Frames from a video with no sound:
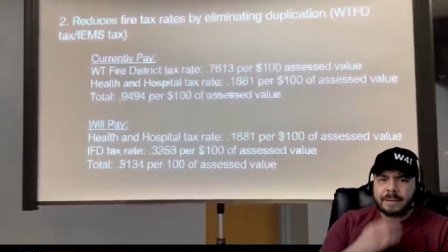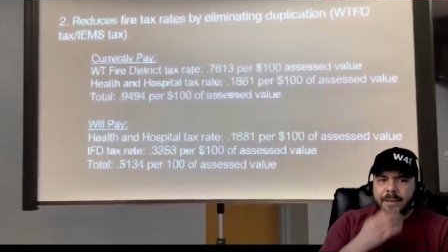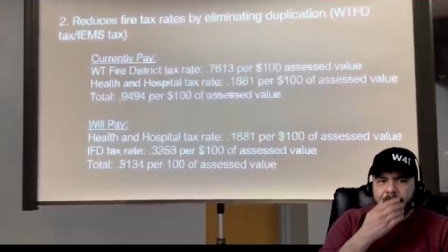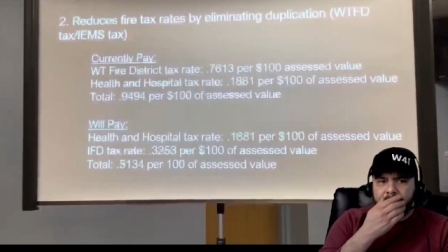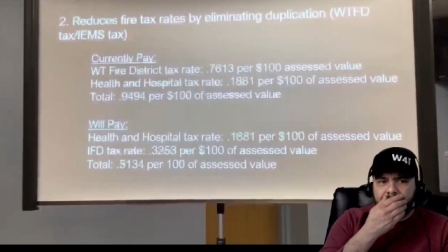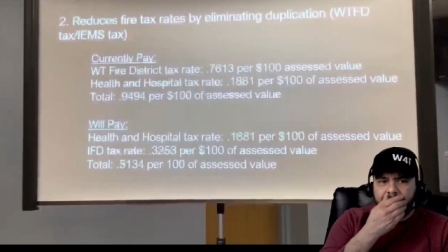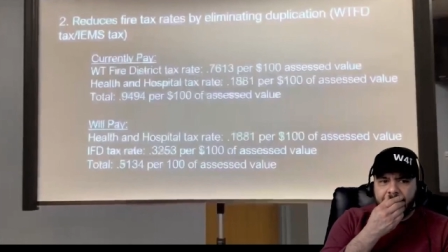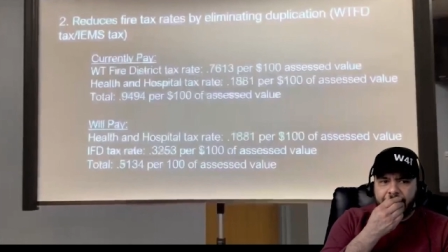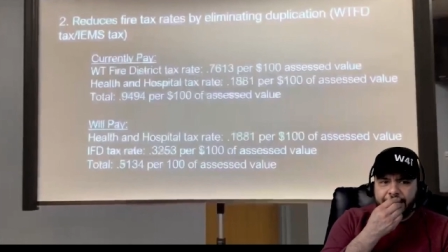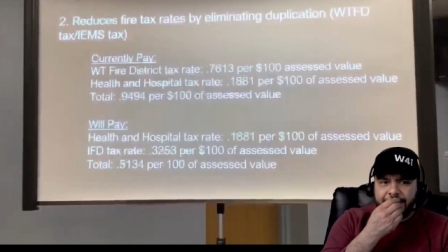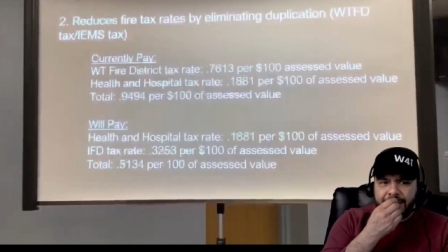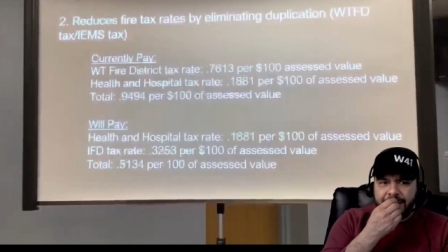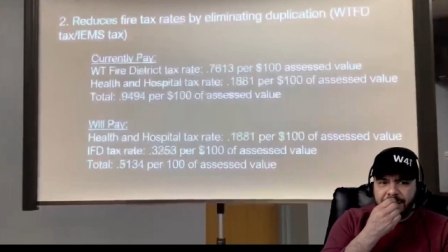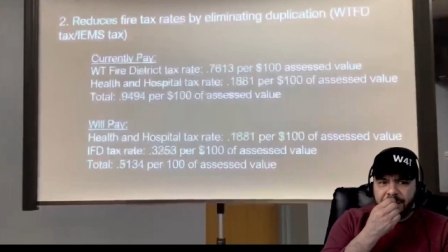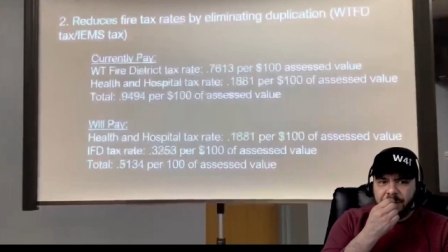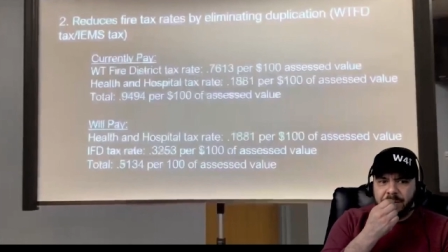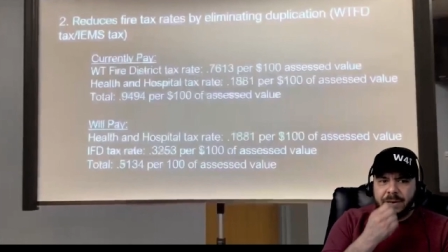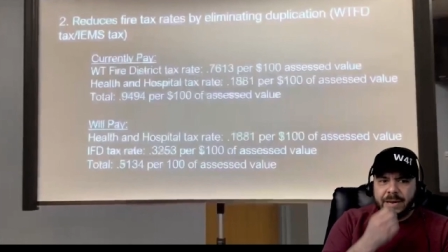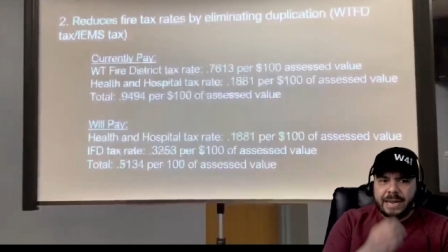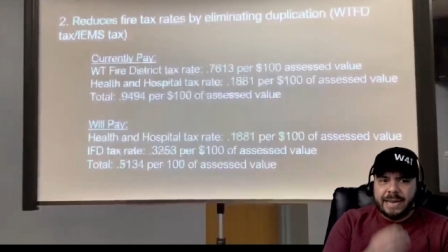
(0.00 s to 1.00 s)
I think
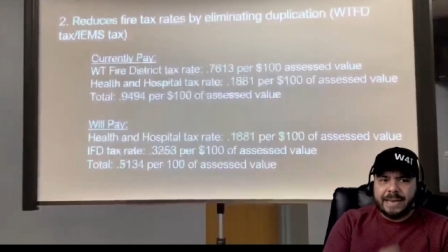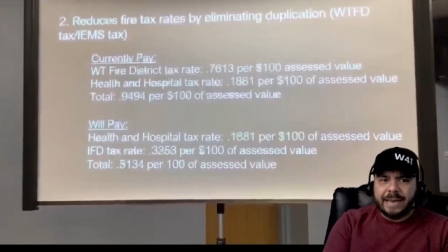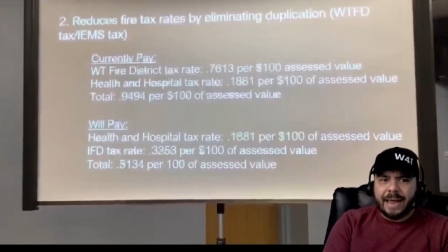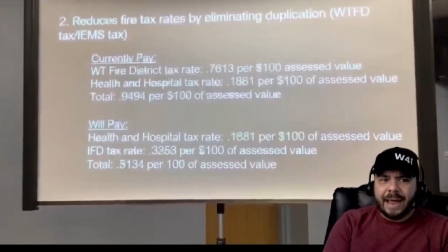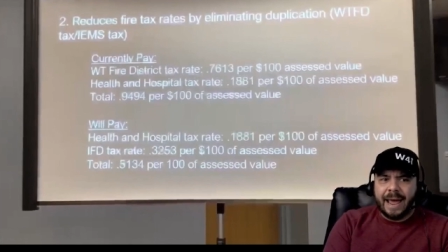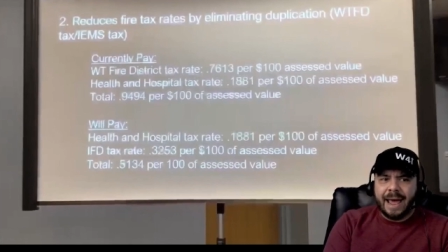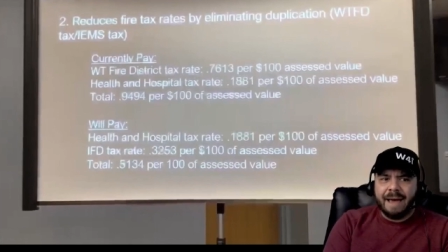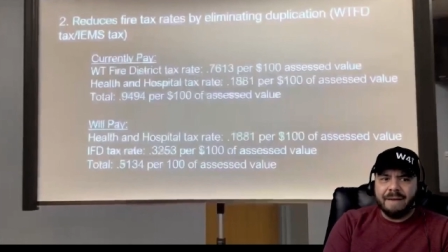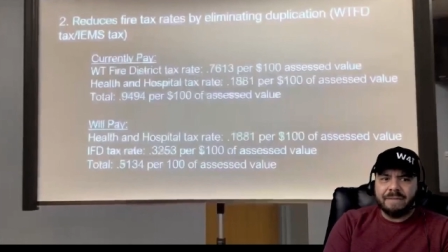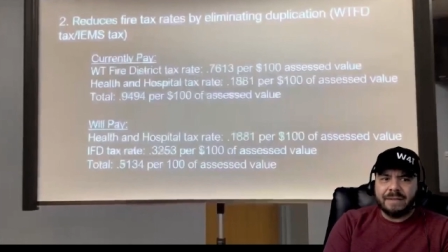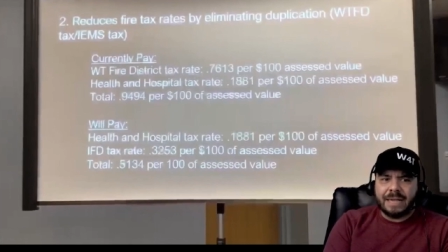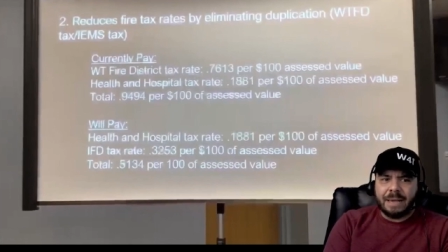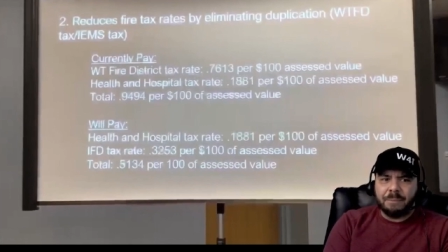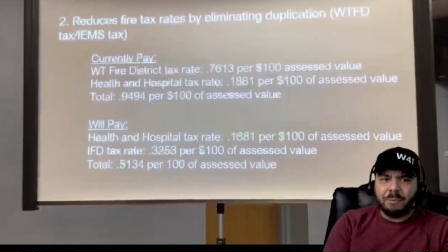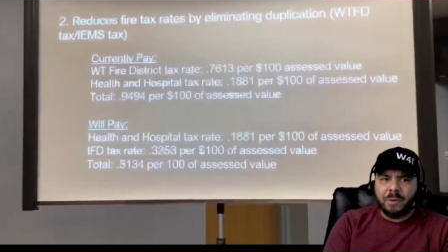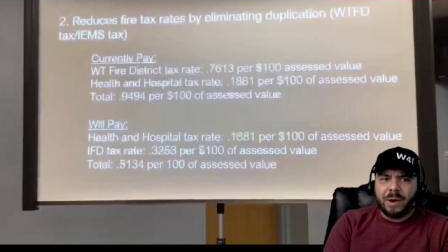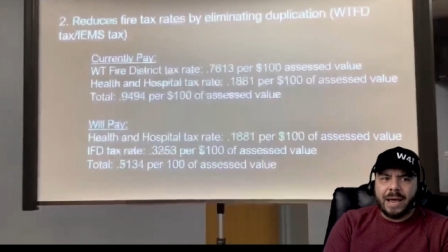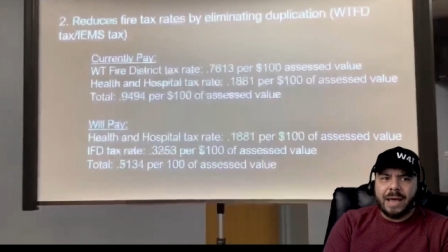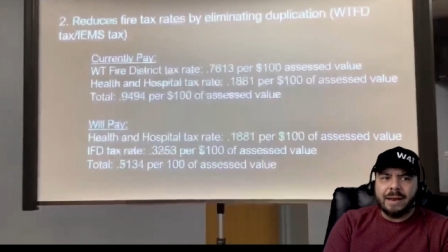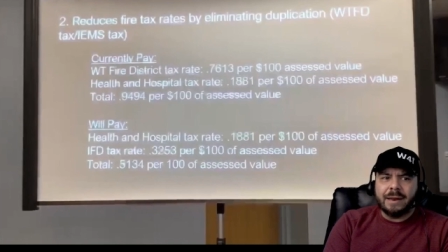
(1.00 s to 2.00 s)
you need to have
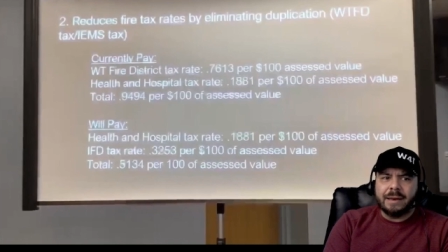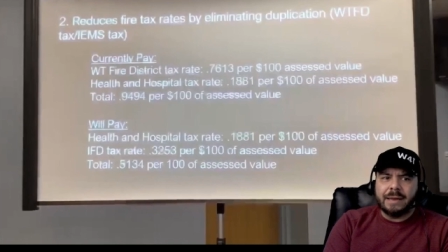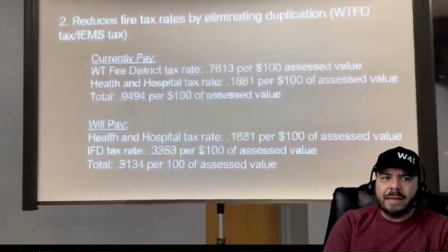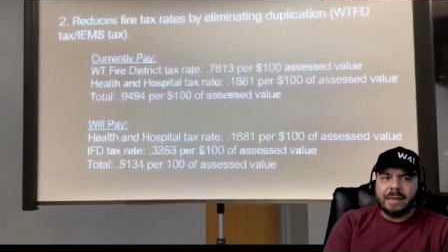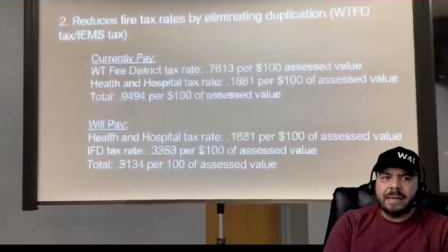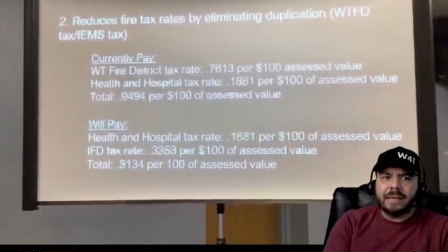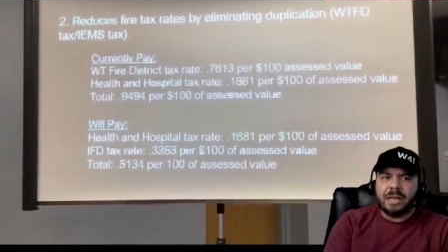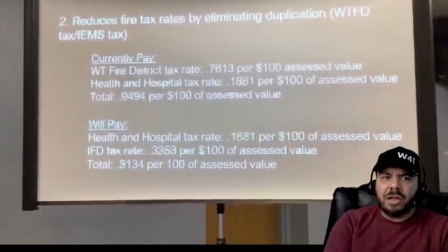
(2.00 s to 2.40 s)
separate entities